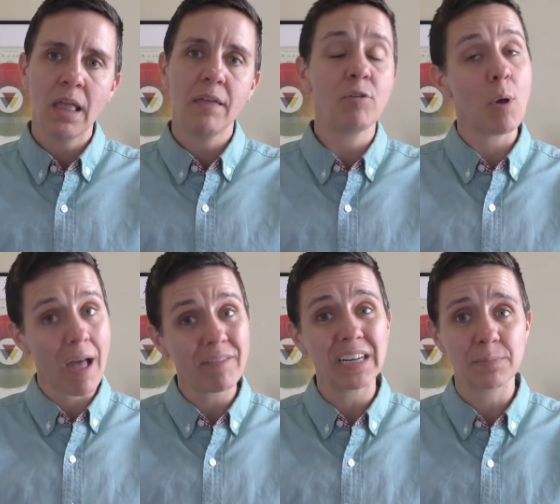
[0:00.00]
if you
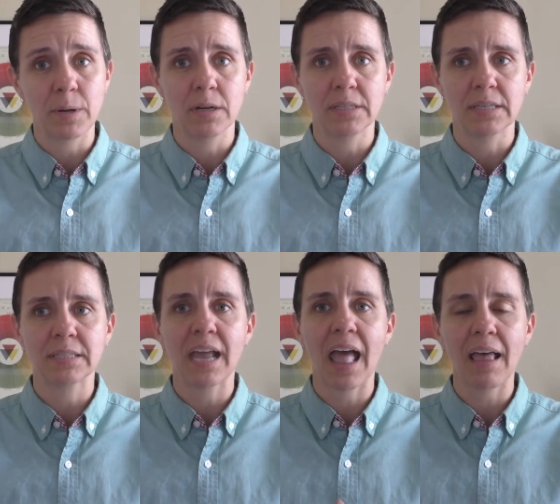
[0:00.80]
haven't experienced
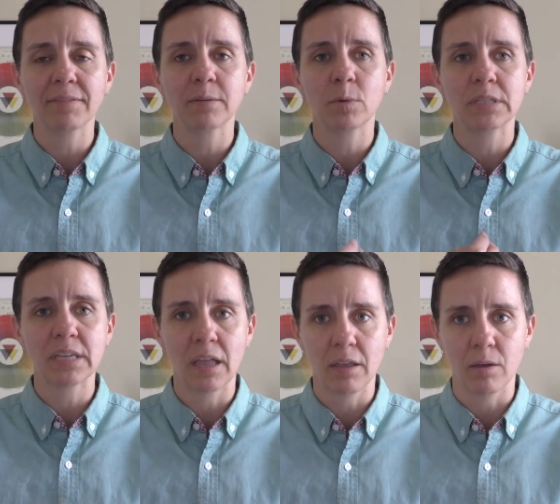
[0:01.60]
this, to have someone
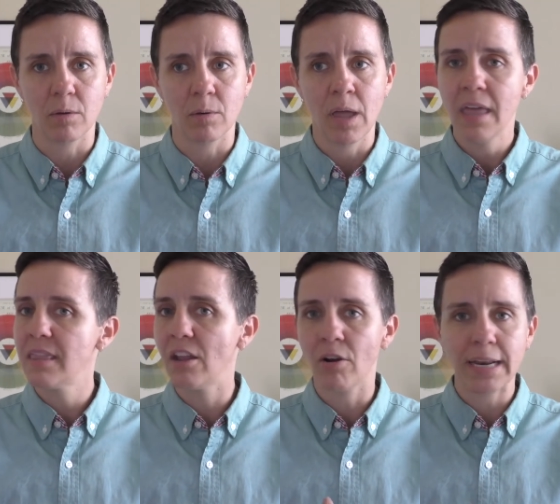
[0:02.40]
tell you
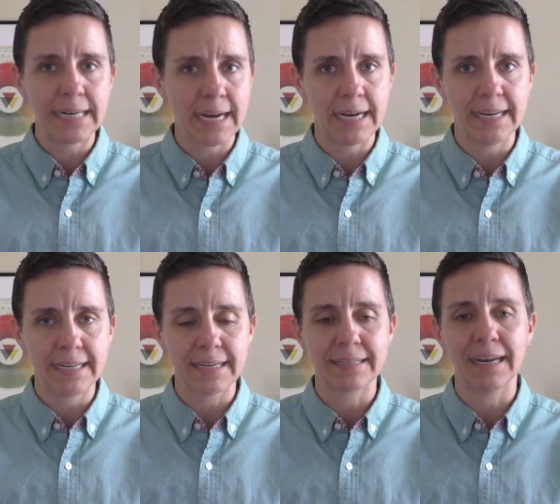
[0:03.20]
that your
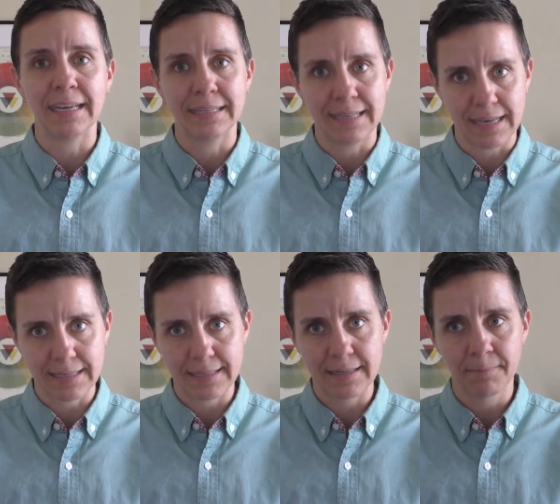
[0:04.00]
identity doesn't
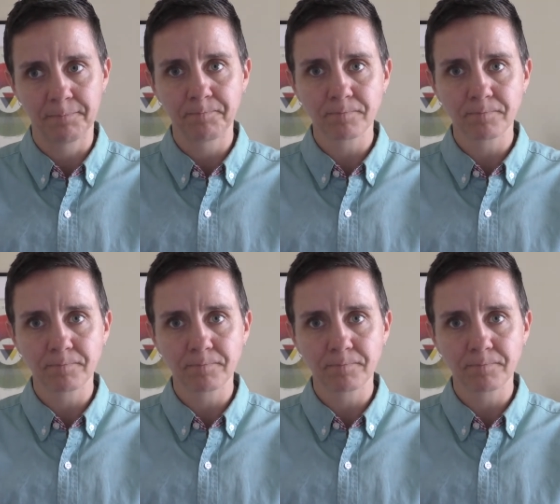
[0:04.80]
exist.